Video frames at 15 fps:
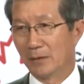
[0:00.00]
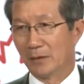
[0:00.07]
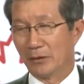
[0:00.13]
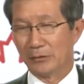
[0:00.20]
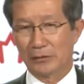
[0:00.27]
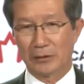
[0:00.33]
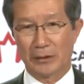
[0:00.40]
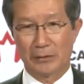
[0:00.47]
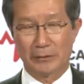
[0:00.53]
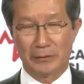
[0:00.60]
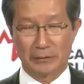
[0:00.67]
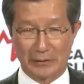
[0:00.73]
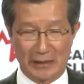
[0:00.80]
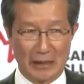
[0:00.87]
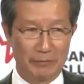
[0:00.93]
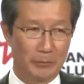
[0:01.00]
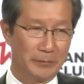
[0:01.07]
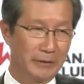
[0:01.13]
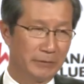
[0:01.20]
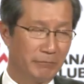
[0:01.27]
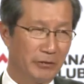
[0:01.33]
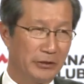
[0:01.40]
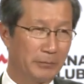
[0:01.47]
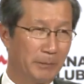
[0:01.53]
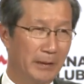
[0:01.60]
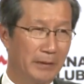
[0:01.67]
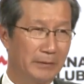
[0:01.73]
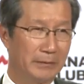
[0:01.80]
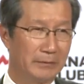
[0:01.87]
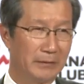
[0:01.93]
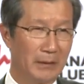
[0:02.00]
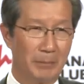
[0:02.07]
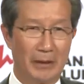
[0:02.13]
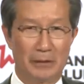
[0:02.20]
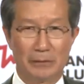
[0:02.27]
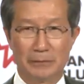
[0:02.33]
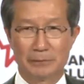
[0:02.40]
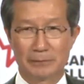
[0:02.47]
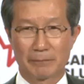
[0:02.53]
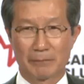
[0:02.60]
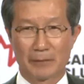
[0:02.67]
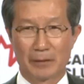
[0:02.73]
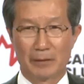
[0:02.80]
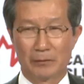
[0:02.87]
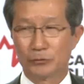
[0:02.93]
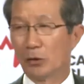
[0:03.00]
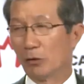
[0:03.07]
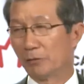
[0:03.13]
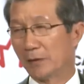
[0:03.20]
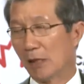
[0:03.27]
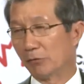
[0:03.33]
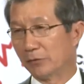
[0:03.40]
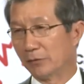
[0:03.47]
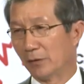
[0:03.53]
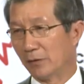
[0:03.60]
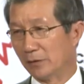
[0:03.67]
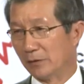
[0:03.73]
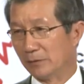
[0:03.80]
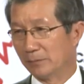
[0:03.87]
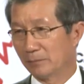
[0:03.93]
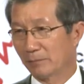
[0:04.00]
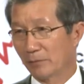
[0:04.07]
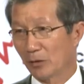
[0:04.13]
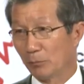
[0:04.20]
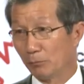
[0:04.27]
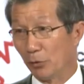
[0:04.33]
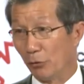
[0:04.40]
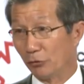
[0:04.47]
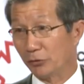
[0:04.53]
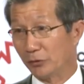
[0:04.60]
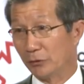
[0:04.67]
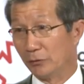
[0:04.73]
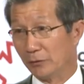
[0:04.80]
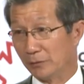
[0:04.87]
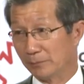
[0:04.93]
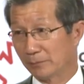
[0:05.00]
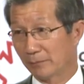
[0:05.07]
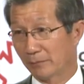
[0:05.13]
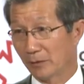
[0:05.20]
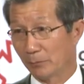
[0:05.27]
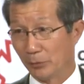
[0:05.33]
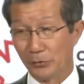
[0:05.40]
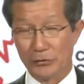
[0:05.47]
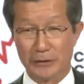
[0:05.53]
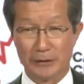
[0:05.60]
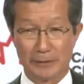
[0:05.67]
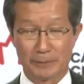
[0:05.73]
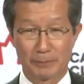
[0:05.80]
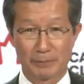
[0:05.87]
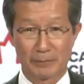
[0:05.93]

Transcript: Ontario, the government, we spend about $12,000 per student per year.